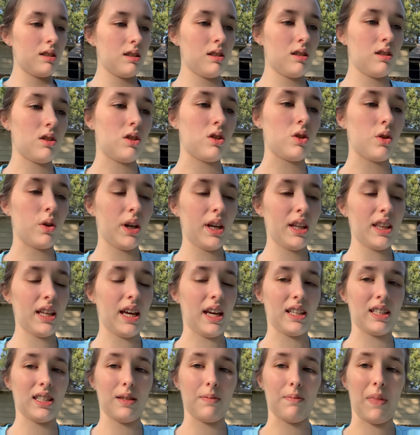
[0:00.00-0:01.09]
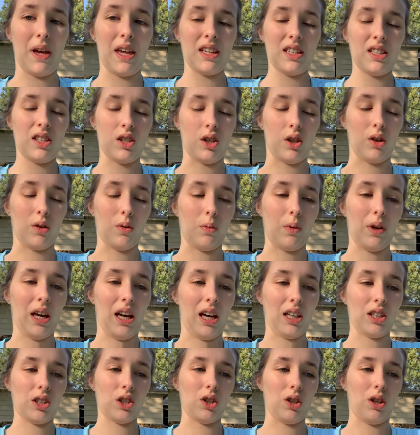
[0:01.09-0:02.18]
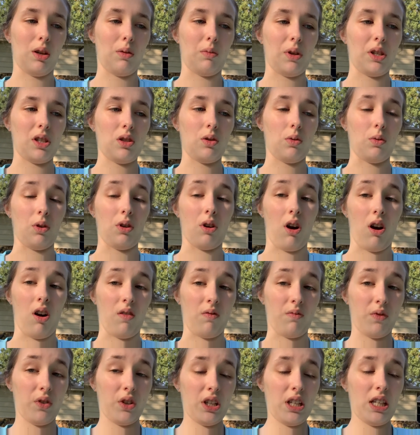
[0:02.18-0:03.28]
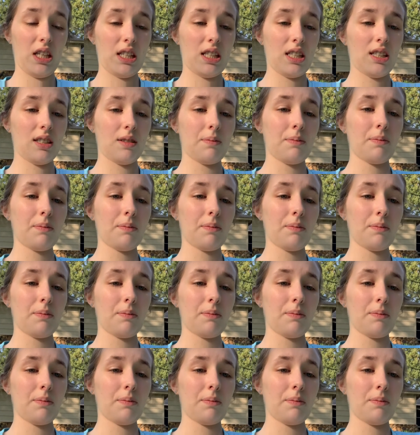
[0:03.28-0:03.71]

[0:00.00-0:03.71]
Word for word: during that semester, we actually went to a conference.